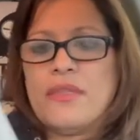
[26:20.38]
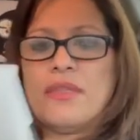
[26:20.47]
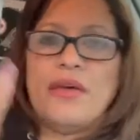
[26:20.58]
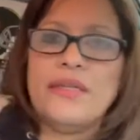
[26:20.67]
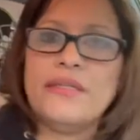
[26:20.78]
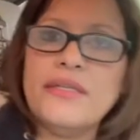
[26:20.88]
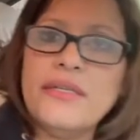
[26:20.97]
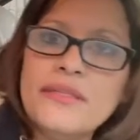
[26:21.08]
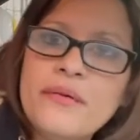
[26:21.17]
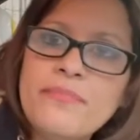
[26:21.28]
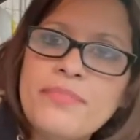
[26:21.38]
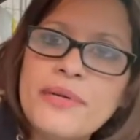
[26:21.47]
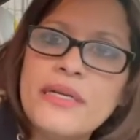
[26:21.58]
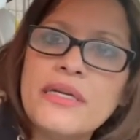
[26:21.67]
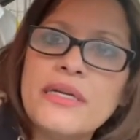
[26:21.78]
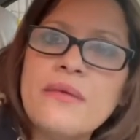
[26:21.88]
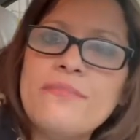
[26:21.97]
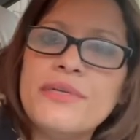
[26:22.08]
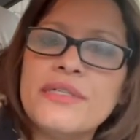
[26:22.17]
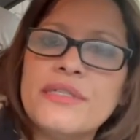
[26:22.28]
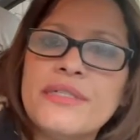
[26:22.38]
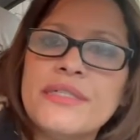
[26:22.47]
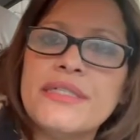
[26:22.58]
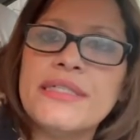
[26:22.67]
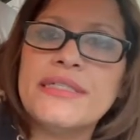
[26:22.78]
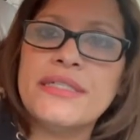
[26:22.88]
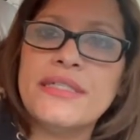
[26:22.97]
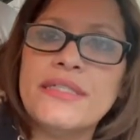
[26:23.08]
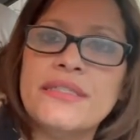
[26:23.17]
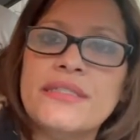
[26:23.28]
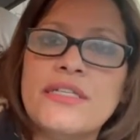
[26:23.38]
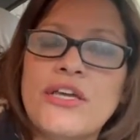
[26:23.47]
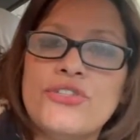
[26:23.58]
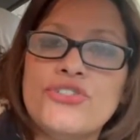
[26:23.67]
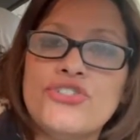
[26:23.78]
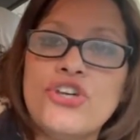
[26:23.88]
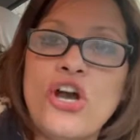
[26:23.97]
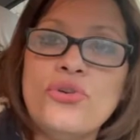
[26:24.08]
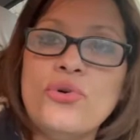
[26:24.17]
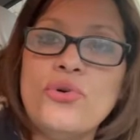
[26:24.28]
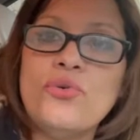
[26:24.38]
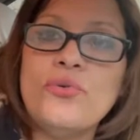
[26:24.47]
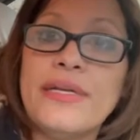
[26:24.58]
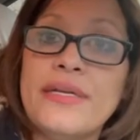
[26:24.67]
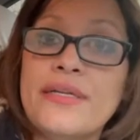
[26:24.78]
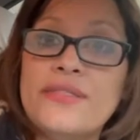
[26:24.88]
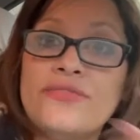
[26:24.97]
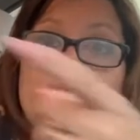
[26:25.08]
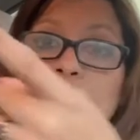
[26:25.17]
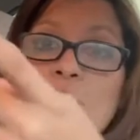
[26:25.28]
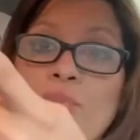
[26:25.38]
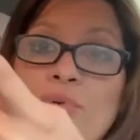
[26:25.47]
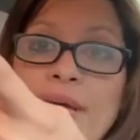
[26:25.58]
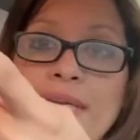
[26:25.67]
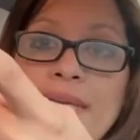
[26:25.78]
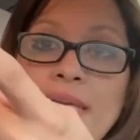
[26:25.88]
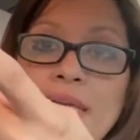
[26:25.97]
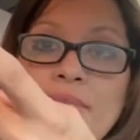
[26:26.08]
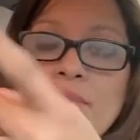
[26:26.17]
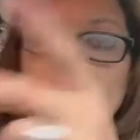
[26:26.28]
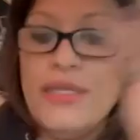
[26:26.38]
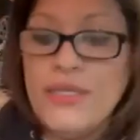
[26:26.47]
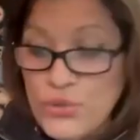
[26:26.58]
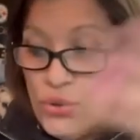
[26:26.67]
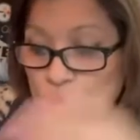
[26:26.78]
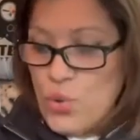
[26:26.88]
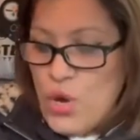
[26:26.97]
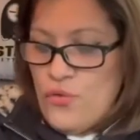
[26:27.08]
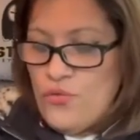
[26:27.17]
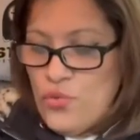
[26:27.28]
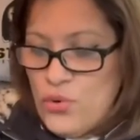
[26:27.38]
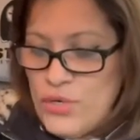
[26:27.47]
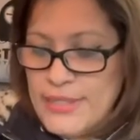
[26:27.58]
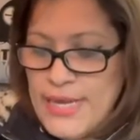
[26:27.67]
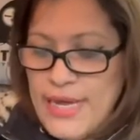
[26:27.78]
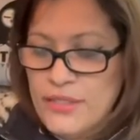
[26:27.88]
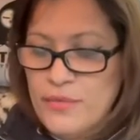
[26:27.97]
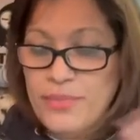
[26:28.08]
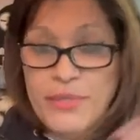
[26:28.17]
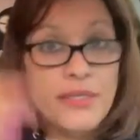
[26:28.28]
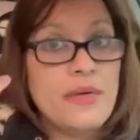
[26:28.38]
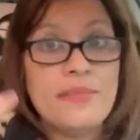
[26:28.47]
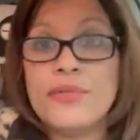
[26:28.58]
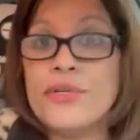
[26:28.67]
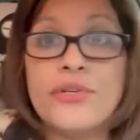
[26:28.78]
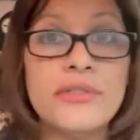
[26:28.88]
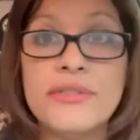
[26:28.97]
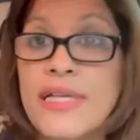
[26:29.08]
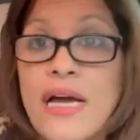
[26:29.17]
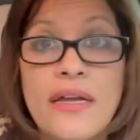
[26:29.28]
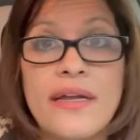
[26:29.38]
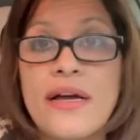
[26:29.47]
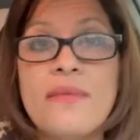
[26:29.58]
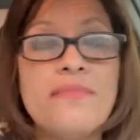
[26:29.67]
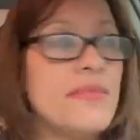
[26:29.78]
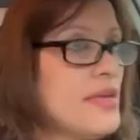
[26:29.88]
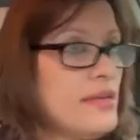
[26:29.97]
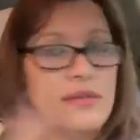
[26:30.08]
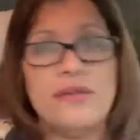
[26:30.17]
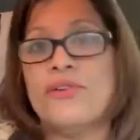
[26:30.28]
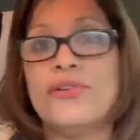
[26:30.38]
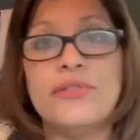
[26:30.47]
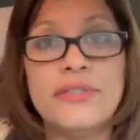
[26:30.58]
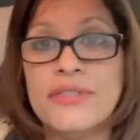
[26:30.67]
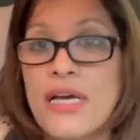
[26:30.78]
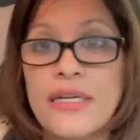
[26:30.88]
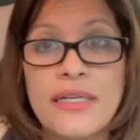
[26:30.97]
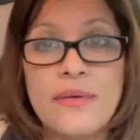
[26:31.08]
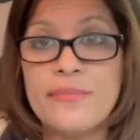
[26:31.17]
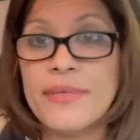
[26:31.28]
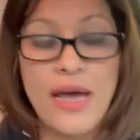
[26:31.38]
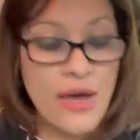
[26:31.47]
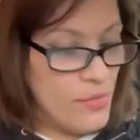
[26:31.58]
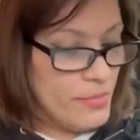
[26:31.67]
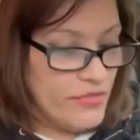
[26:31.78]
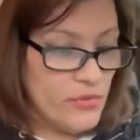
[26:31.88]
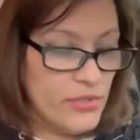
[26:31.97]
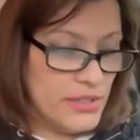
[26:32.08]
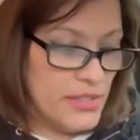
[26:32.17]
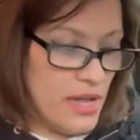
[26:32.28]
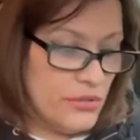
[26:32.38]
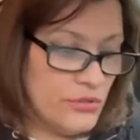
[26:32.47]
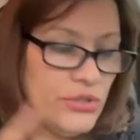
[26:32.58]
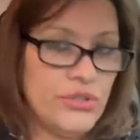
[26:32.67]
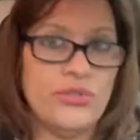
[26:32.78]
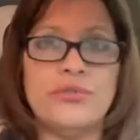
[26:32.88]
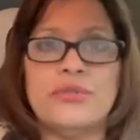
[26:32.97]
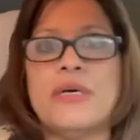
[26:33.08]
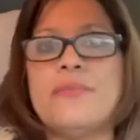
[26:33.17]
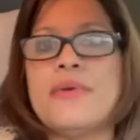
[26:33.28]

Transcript: I did end up picking it up because it is, it is charcoal and it is from a brand name. So of course I had to pick it up. Your girl's stocking up. Your girl's stocking up now before the Dollar Tree goes up.